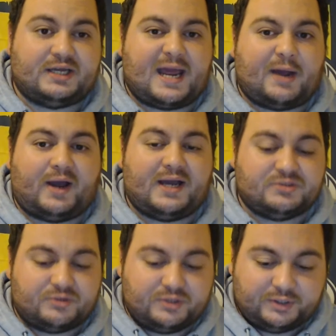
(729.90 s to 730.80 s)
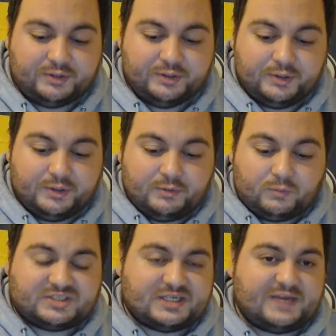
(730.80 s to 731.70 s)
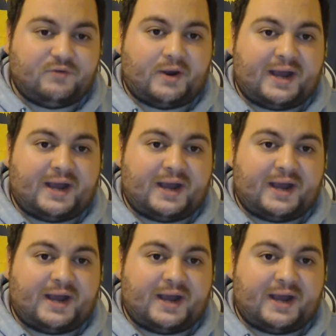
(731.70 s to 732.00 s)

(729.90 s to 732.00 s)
Hazelden was sent for a